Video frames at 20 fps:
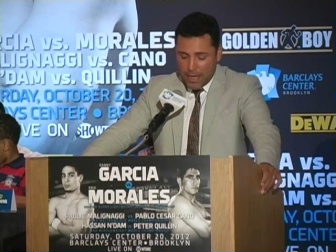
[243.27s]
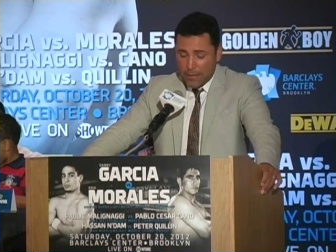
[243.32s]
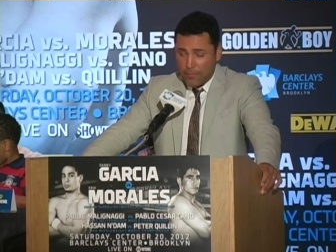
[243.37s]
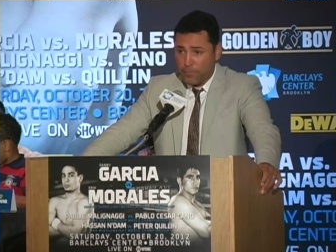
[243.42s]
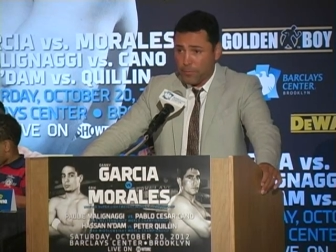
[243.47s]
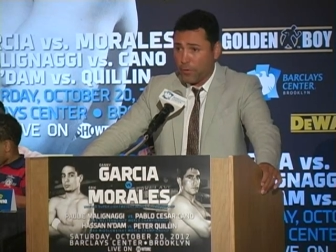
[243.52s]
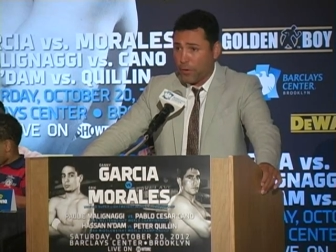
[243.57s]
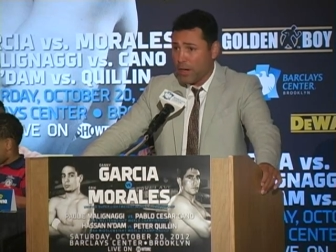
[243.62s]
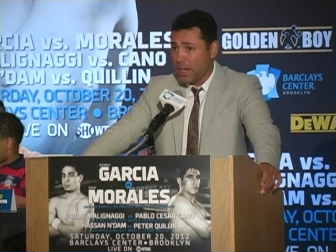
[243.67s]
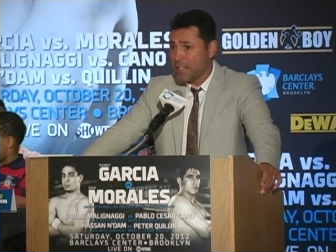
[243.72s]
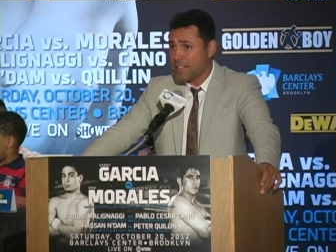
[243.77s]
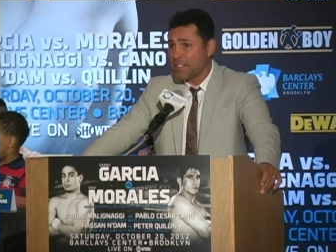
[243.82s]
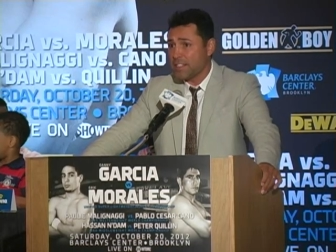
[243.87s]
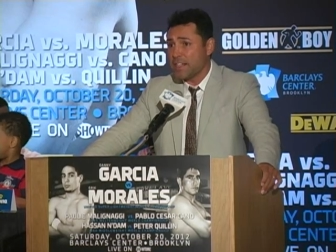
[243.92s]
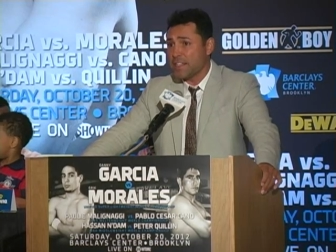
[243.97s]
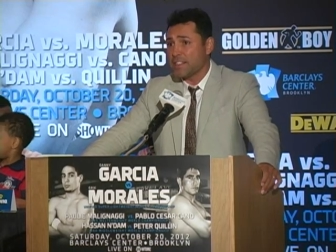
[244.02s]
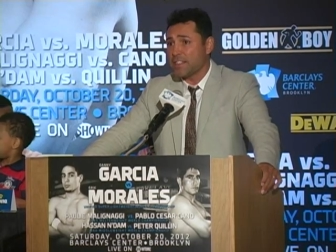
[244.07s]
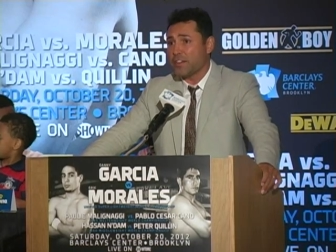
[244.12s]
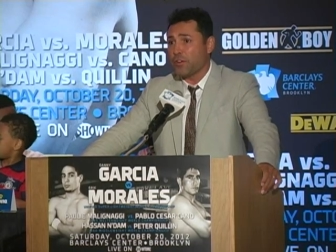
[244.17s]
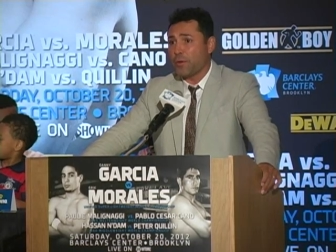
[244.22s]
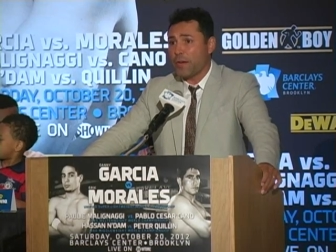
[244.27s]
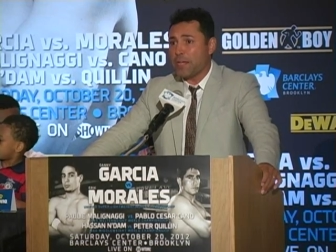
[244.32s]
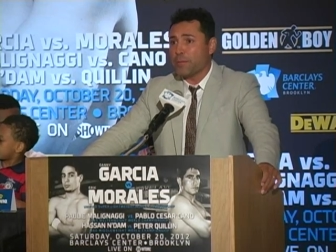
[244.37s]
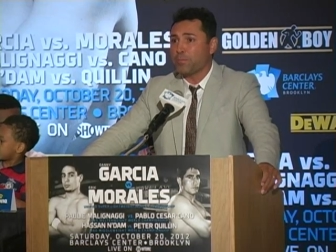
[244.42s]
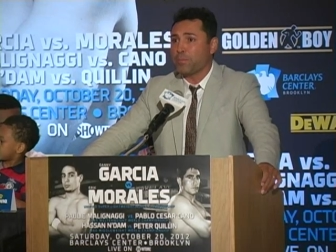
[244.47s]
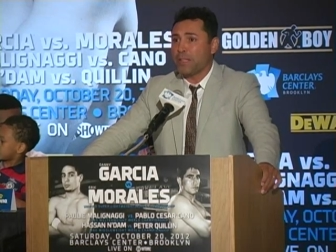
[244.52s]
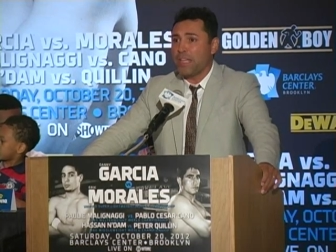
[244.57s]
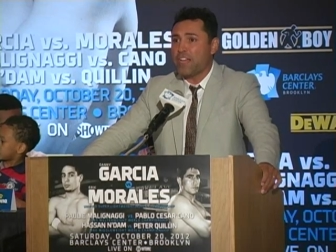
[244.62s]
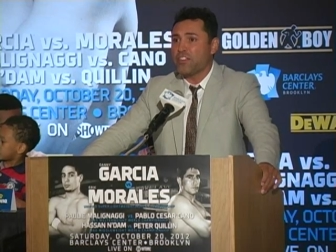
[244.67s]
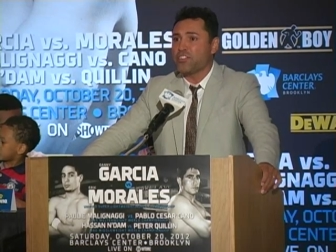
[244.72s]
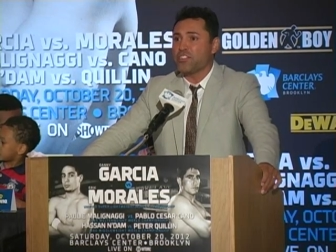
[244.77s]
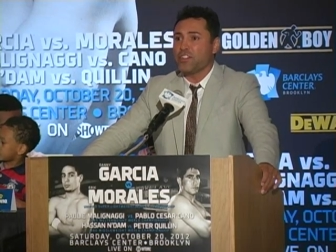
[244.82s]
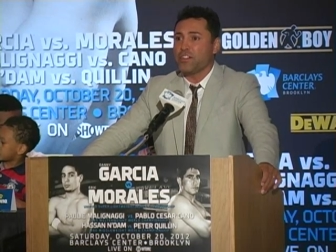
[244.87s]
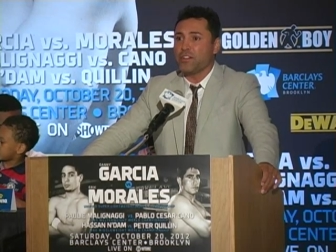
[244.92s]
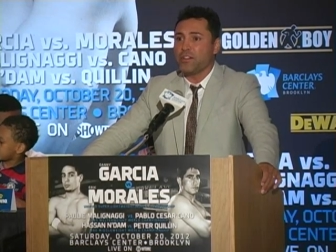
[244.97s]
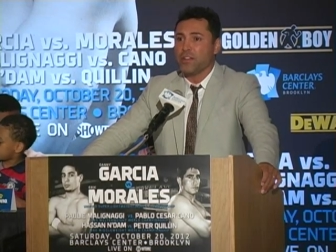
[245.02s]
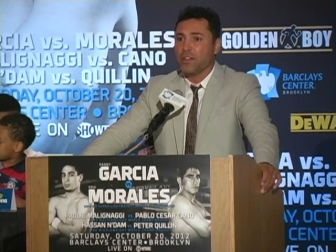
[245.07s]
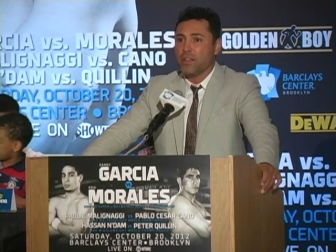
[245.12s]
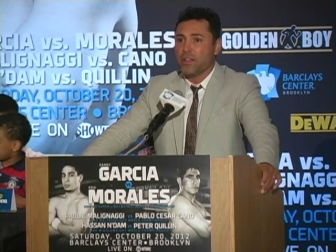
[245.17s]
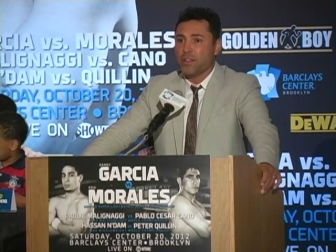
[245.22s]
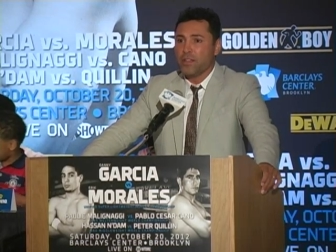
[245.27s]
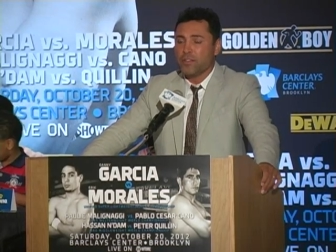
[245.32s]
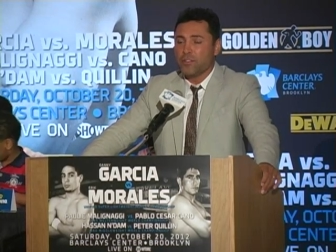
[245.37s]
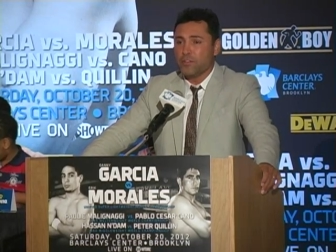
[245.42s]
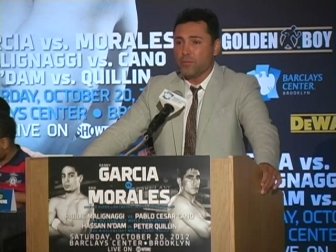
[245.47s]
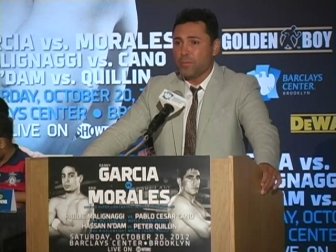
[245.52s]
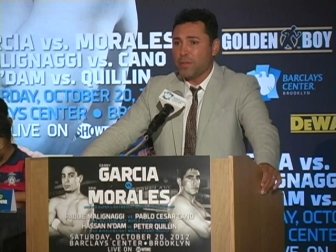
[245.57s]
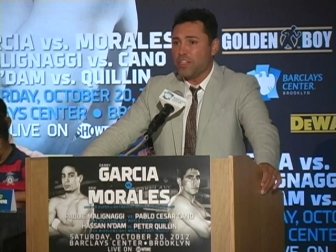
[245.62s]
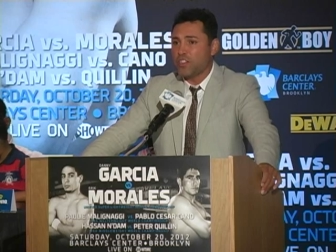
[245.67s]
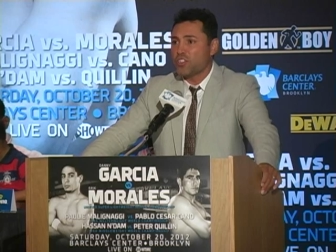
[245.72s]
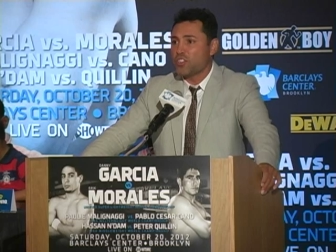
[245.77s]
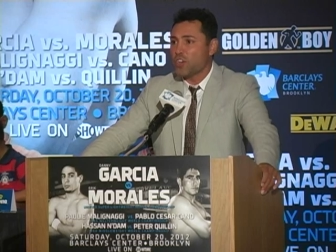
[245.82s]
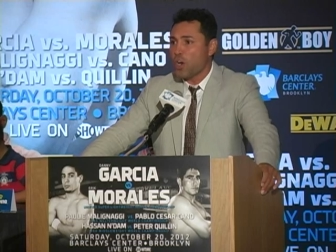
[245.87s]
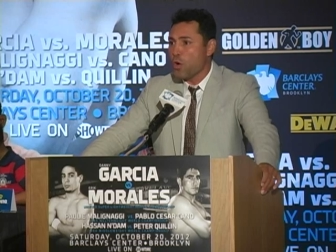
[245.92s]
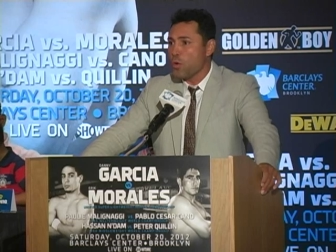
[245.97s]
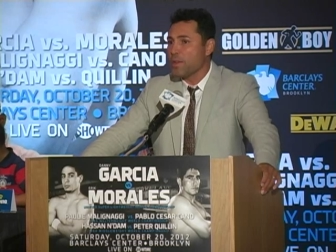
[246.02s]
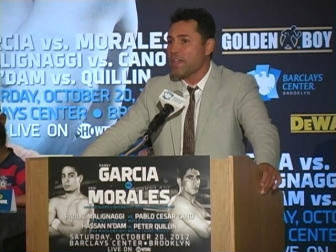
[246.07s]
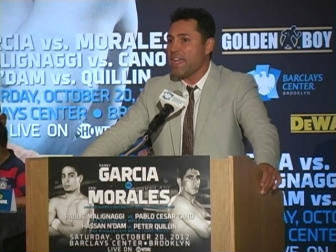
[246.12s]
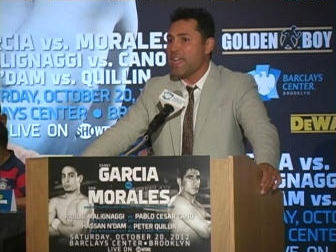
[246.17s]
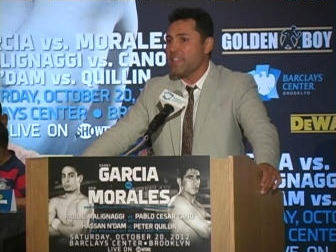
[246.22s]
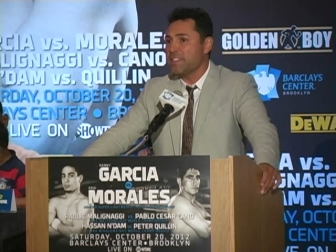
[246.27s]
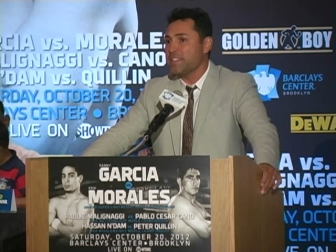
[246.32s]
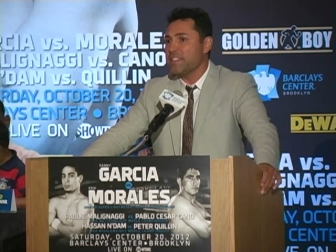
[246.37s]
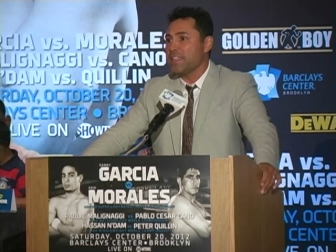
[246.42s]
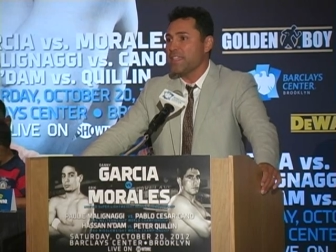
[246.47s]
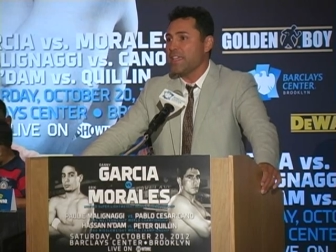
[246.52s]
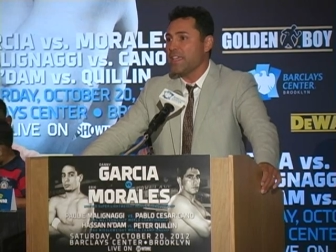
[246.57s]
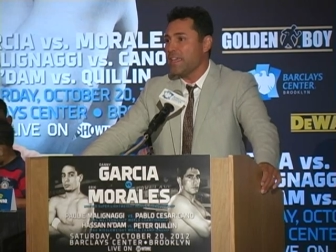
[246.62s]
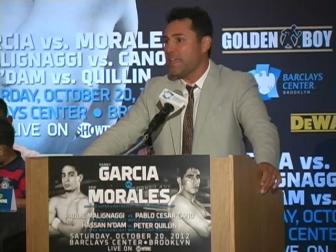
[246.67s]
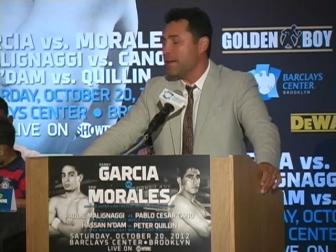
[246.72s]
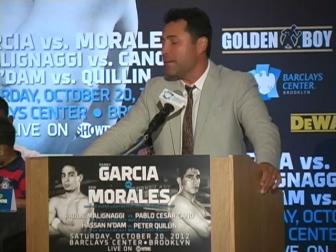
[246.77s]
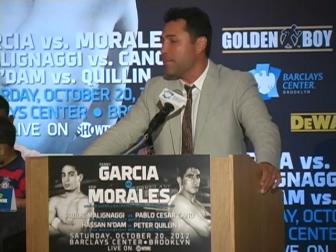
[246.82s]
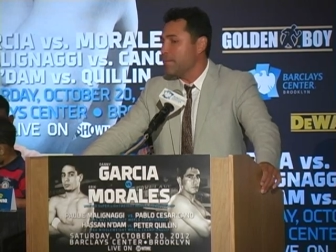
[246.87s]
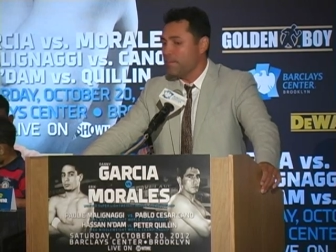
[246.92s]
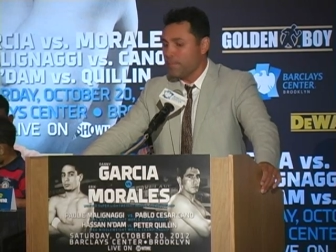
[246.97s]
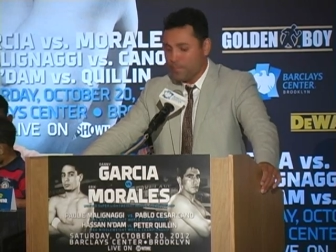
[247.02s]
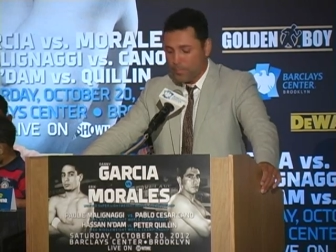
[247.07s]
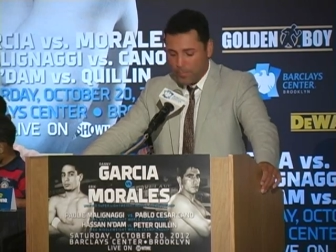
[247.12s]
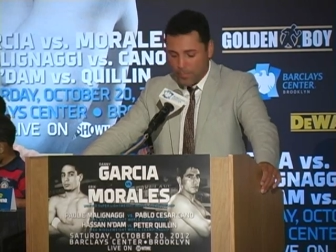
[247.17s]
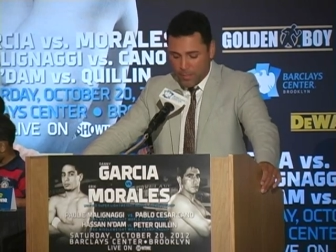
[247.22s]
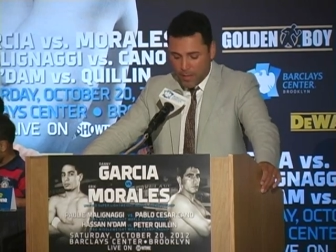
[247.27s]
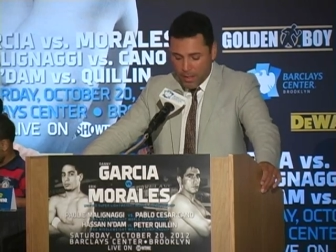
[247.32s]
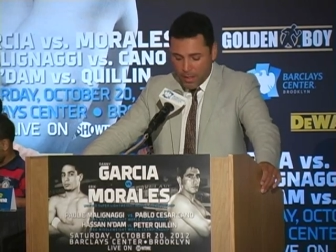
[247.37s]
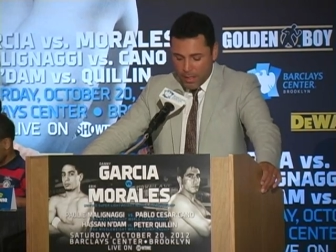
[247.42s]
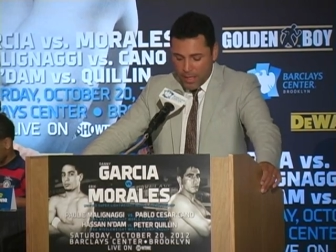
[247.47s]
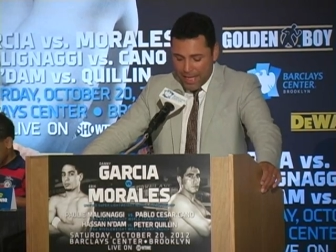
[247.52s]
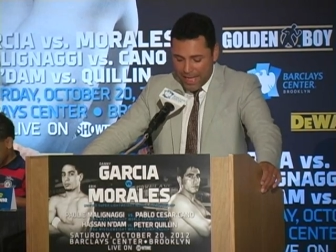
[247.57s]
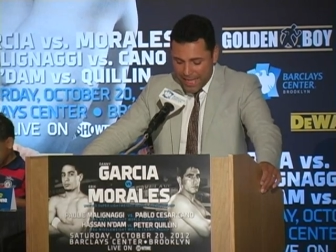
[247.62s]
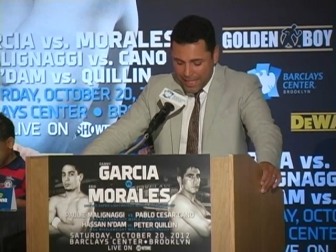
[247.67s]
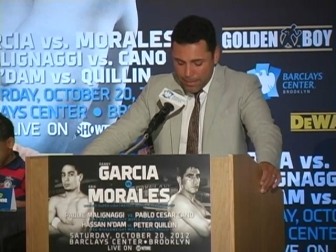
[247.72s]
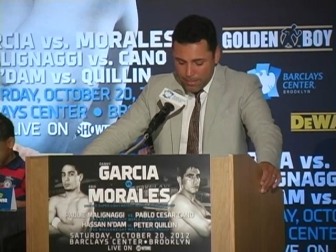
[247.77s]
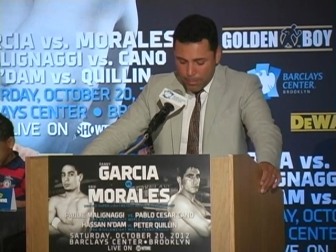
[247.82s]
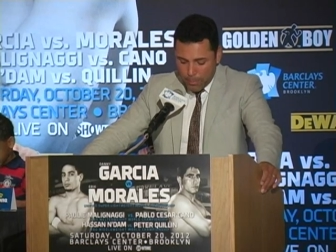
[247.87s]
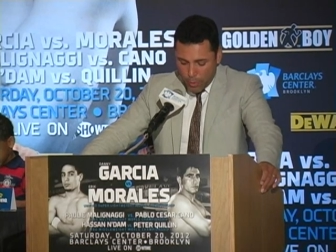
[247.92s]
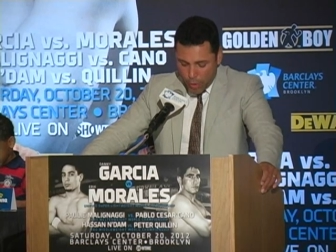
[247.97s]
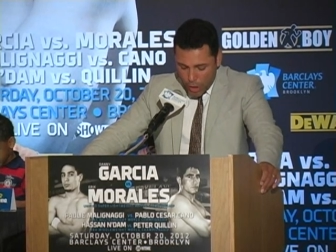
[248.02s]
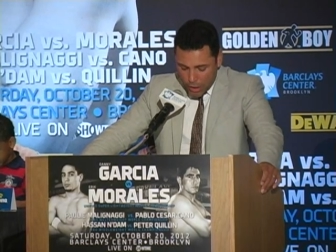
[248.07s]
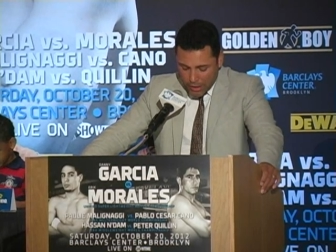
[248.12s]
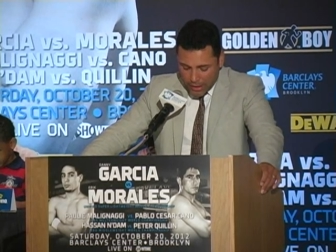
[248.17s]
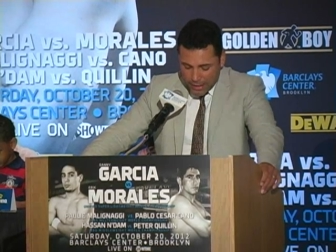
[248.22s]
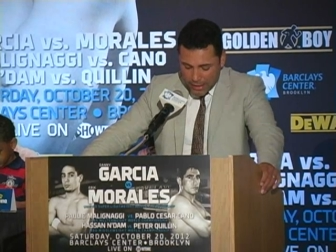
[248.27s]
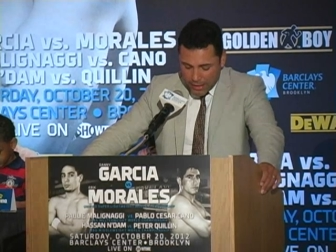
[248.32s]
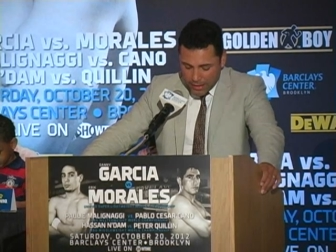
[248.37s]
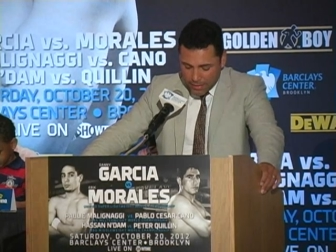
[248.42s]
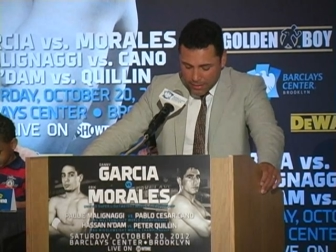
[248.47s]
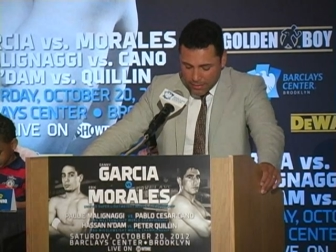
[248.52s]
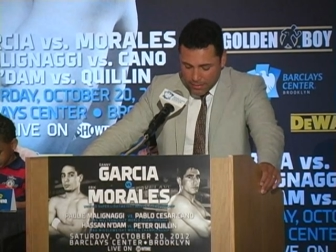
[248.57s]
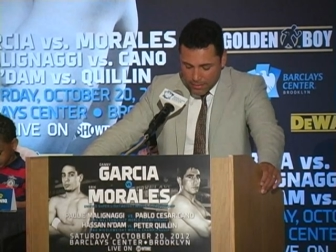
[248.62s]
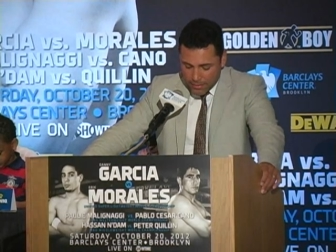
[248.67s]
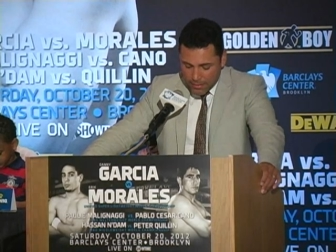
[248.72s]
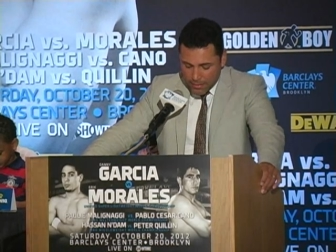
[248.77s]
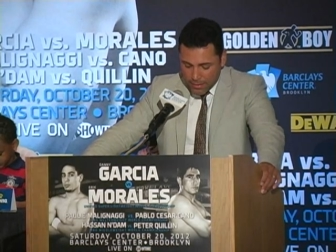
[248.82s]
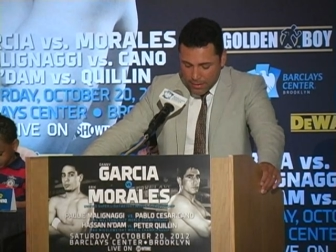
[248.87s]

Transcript: And for us, it is a great pleasure to be showcasing him in Brooklyn,